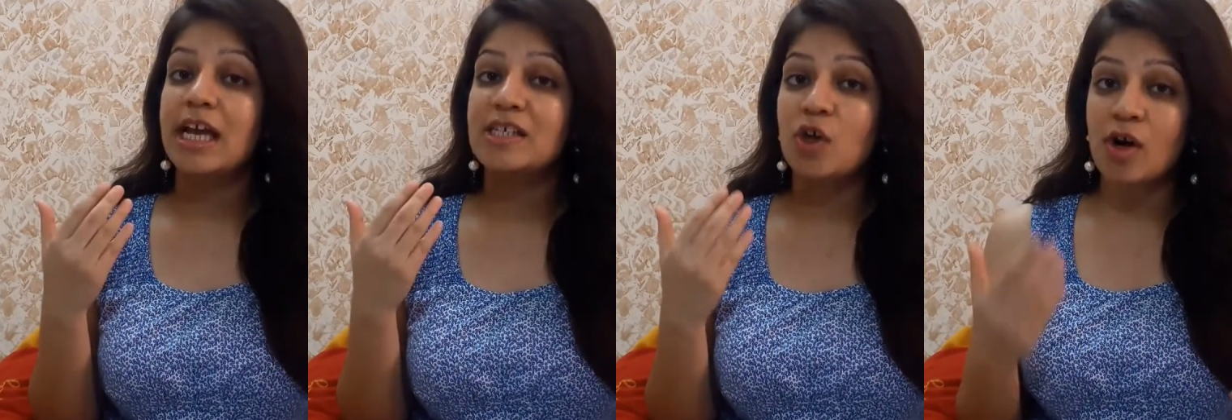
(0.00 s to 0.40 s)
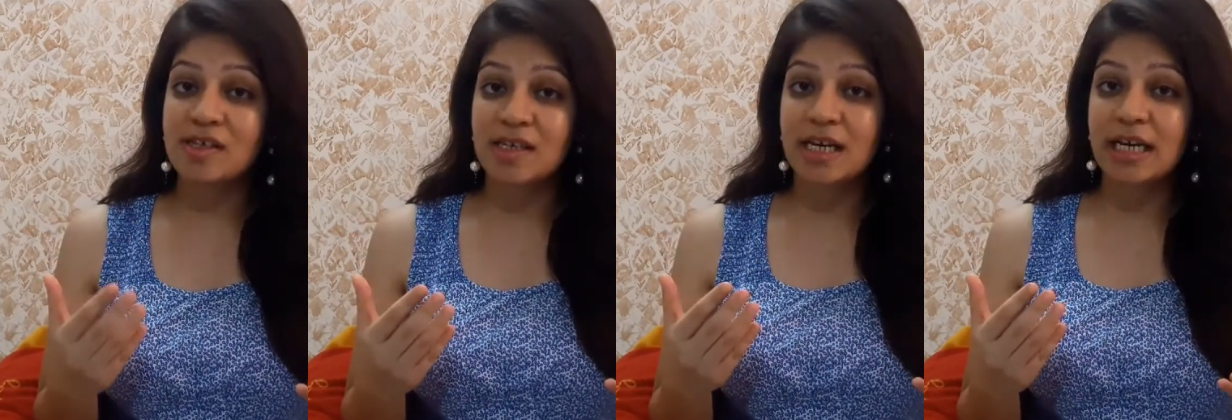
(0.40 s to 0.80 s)
is
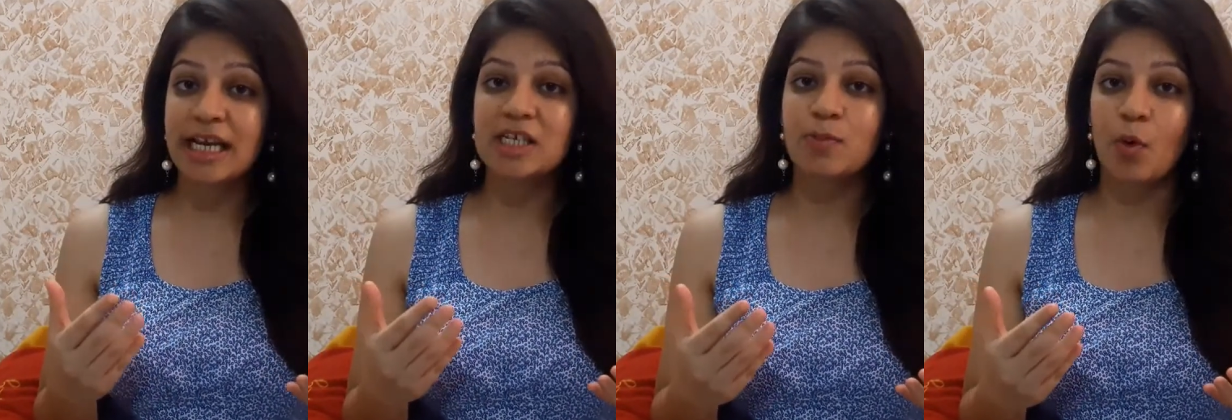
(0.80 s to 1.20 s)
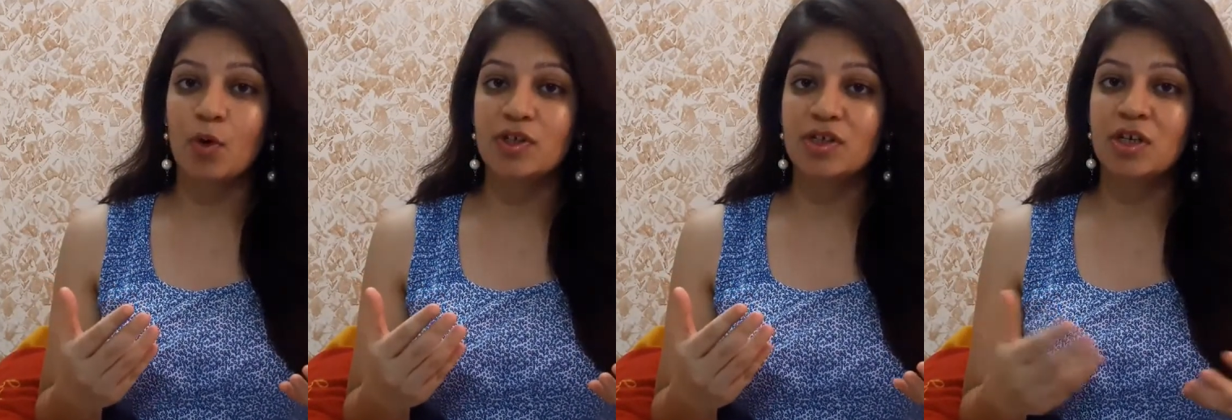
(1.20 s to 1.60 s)
constantly
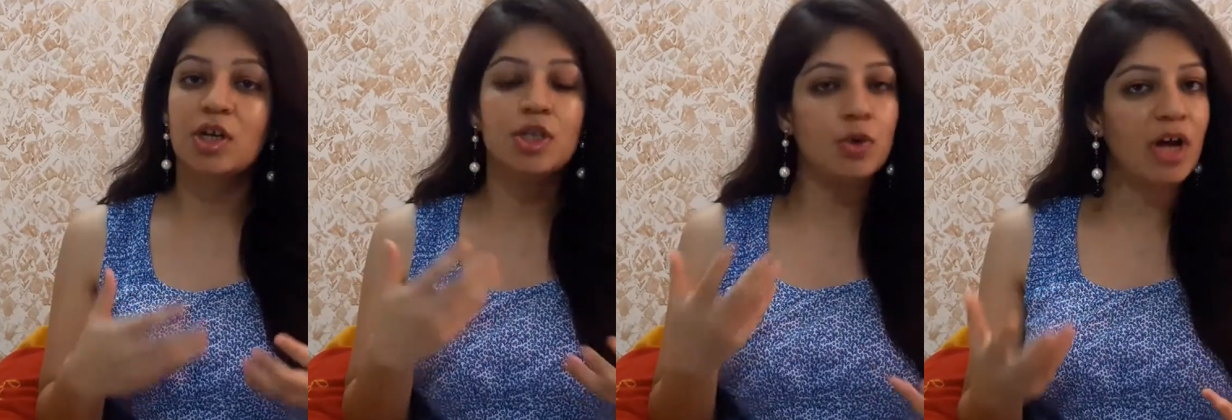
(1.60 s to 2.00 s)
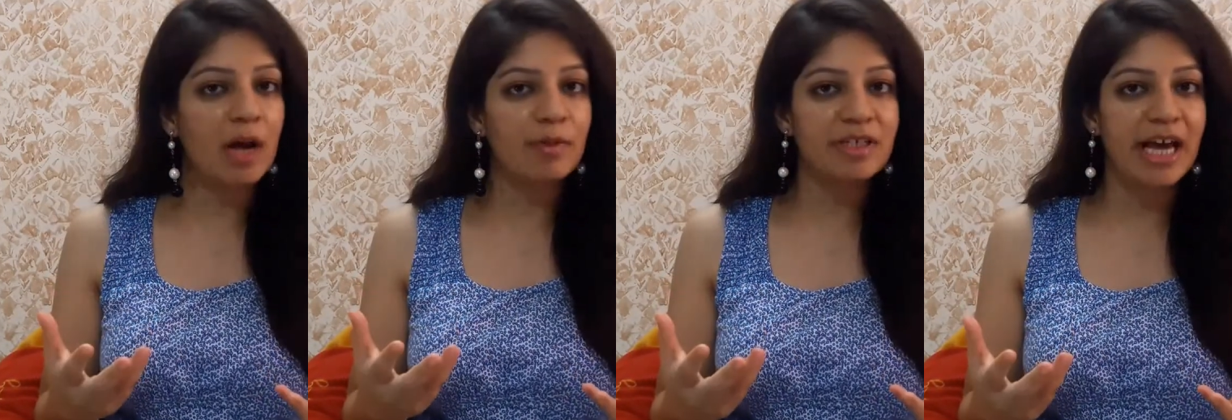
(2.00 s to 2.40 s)
exposed to
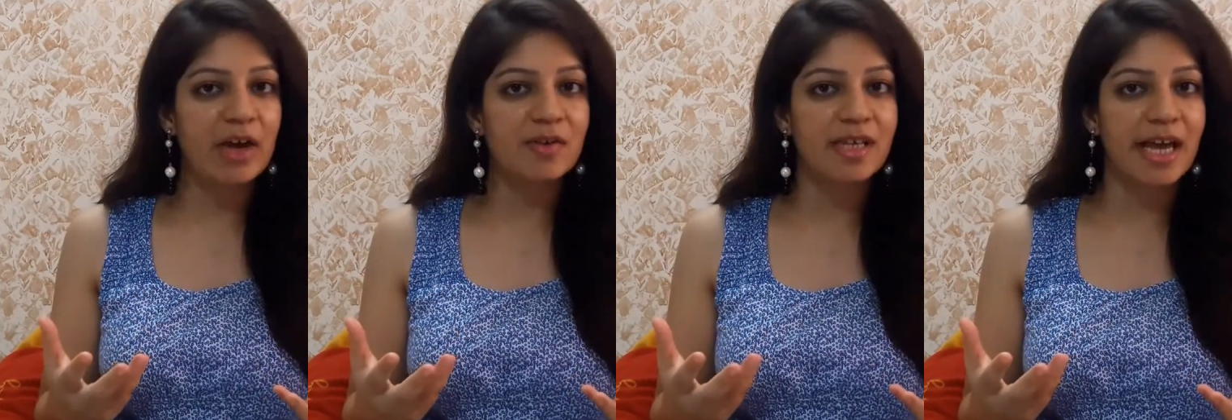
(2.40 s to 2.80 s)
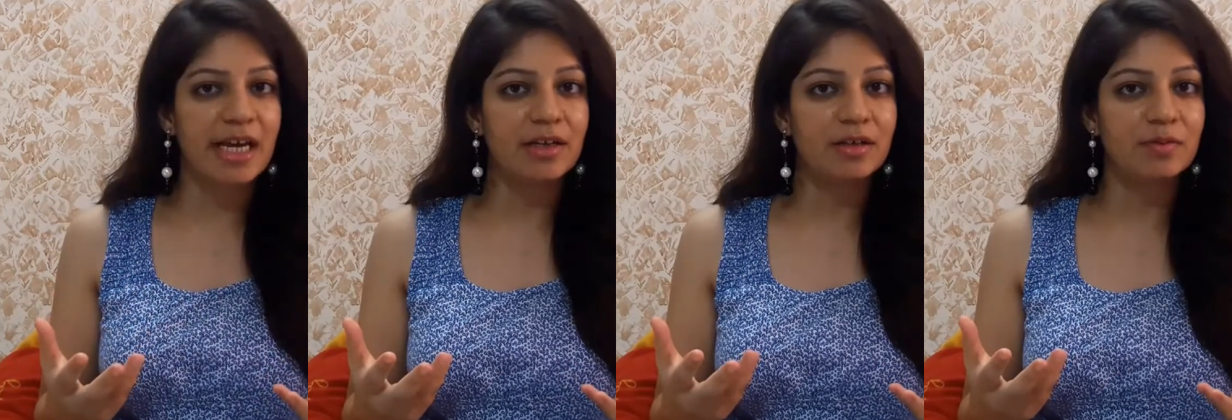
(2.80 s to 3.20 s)
carbon
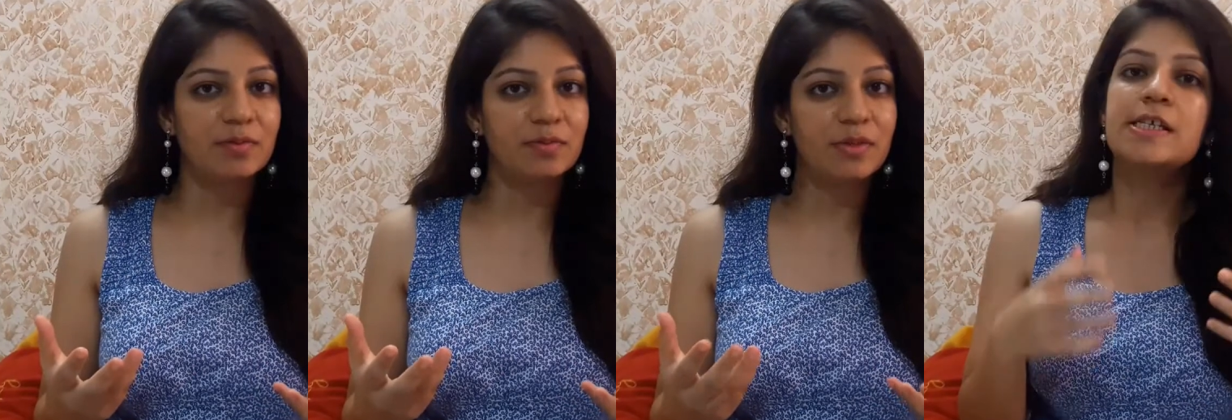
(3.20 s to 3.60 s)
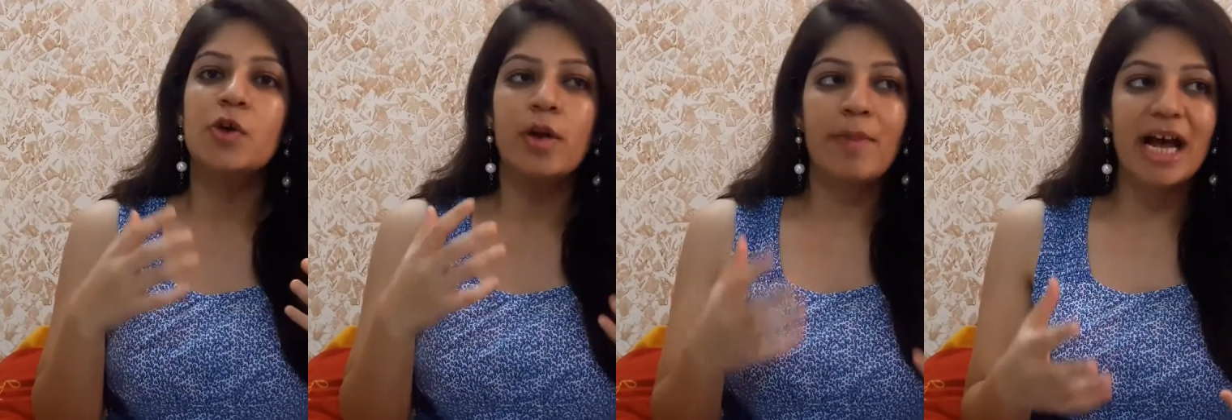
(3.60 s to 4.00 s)
dioxide.
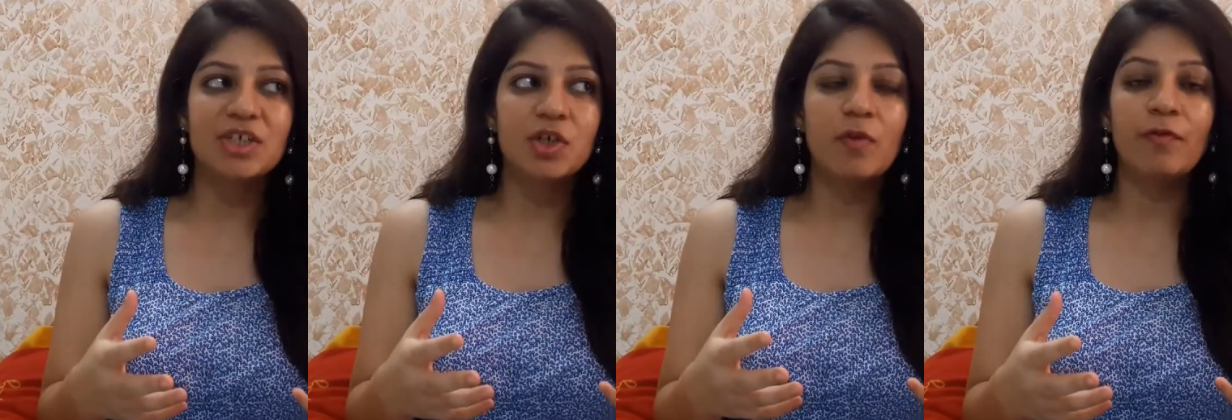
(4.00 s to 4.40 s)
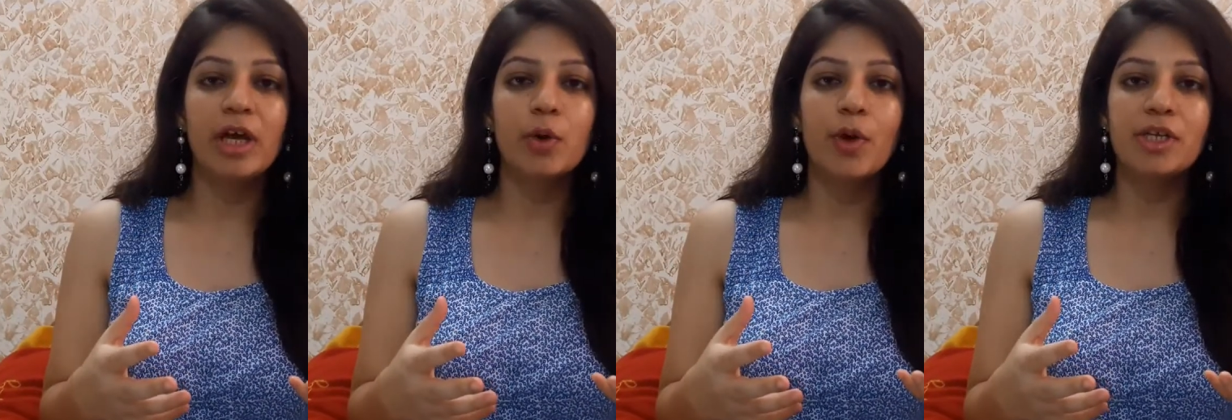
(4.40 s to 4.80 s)
So imagine if
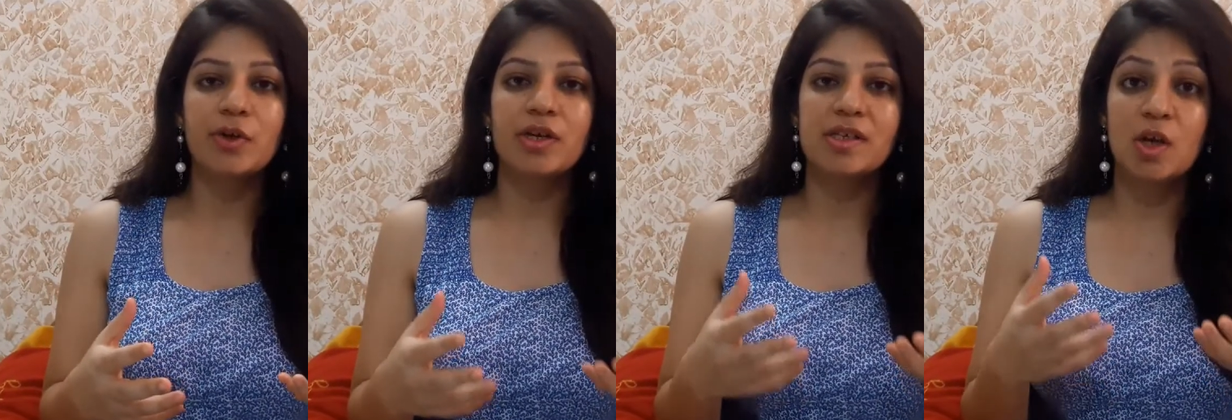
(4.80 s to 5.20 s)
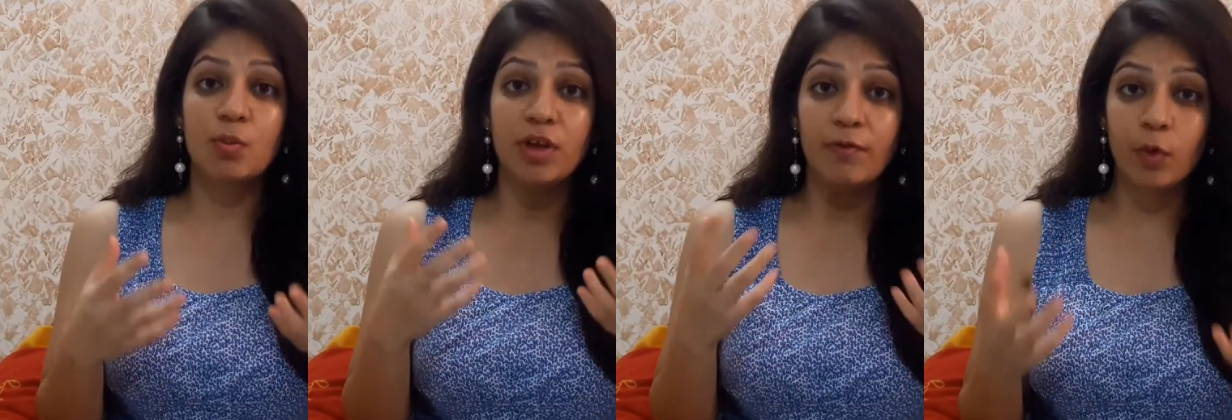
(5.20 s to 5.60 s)
we are going to
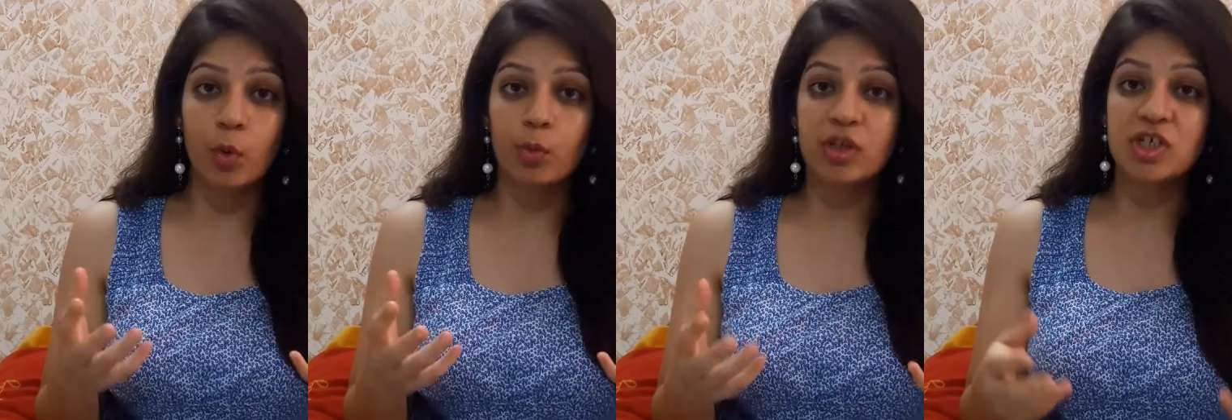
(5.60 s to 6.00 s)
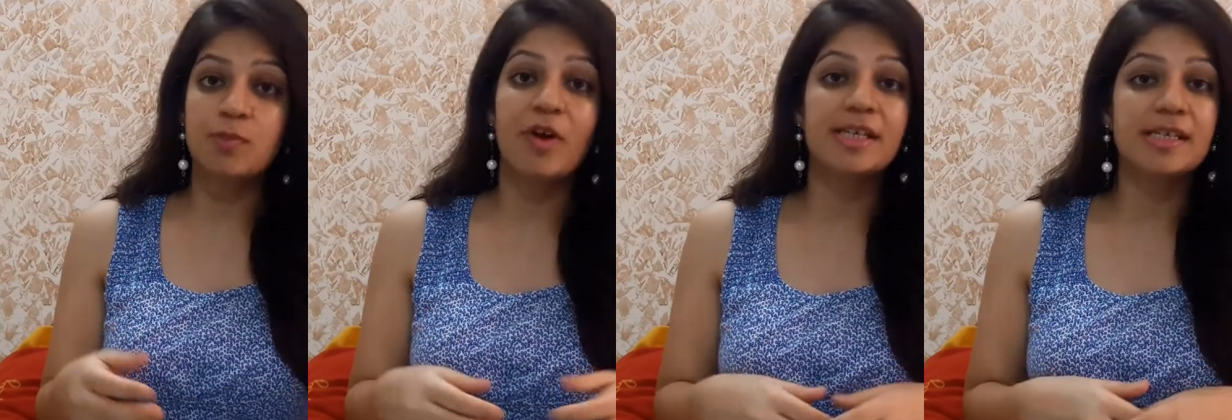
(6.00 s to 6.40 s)
consume the food which
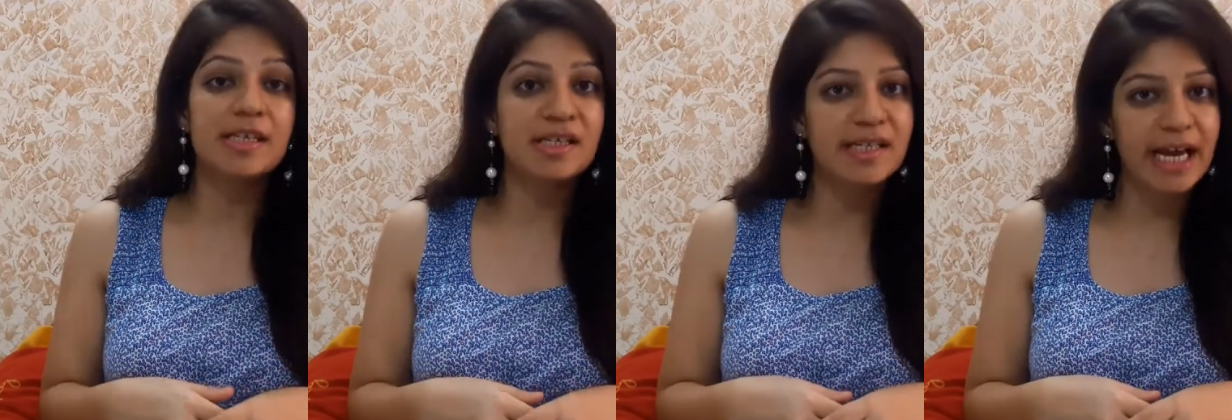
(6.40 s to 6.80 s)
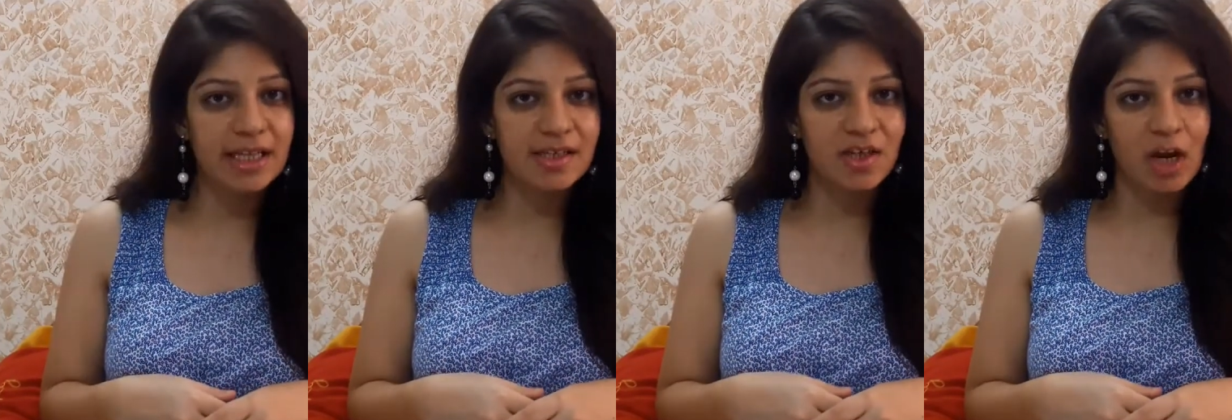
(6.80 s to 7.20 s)
is present
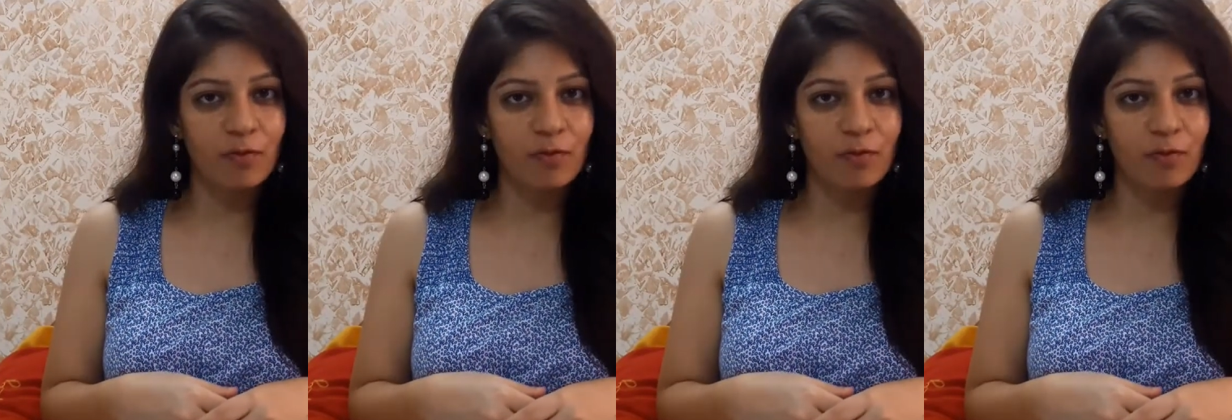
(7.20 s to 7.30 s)
inside this